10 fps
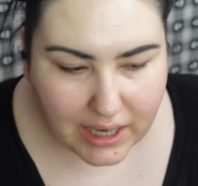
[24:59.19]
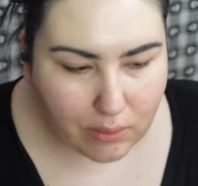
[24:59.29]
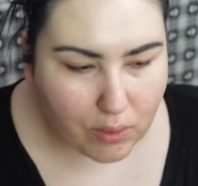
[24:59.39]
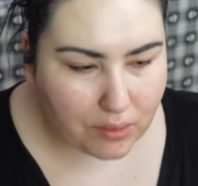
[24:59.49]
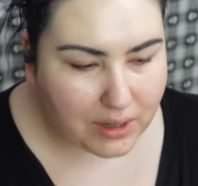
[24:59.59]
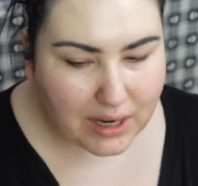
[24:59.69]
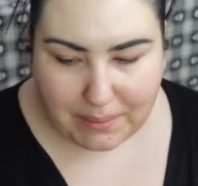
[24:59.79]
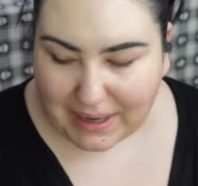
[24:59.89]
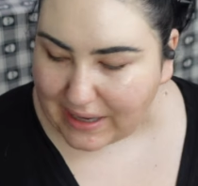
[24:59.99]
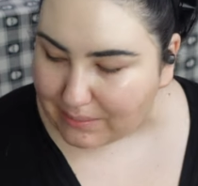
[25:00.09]
I woke
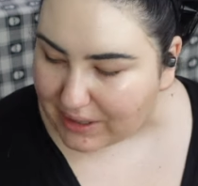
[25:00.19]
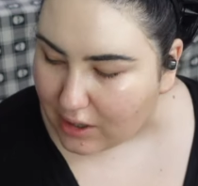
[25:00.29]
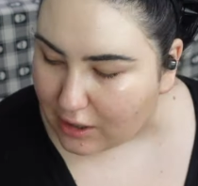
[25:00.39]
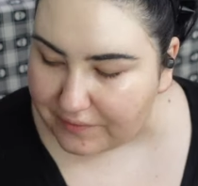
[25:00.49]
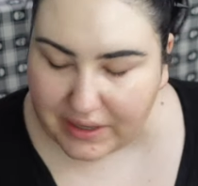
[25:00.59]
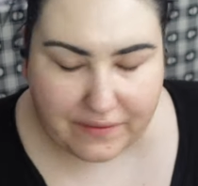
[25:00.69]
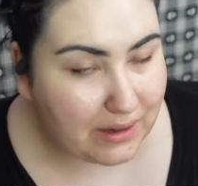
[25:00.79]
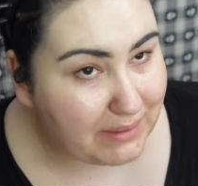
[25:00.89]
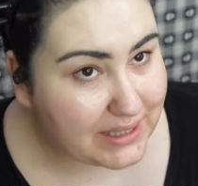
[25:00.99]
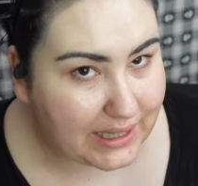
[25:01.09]
up, I had my coffee, I've
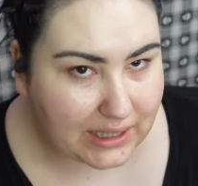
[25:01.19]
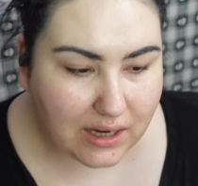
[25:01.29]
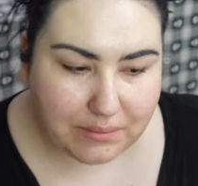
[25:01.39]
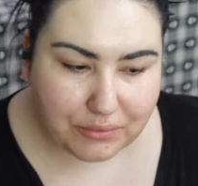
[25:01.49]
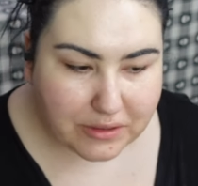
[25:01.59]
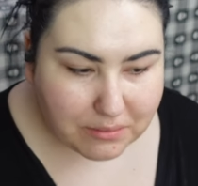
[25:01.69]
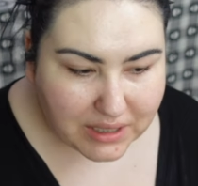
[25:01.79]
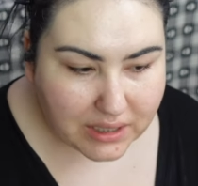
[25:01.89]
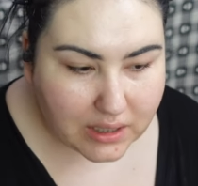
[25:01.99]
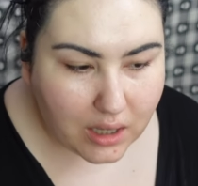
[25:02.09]
got my second cup with
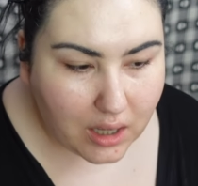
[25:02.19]
me.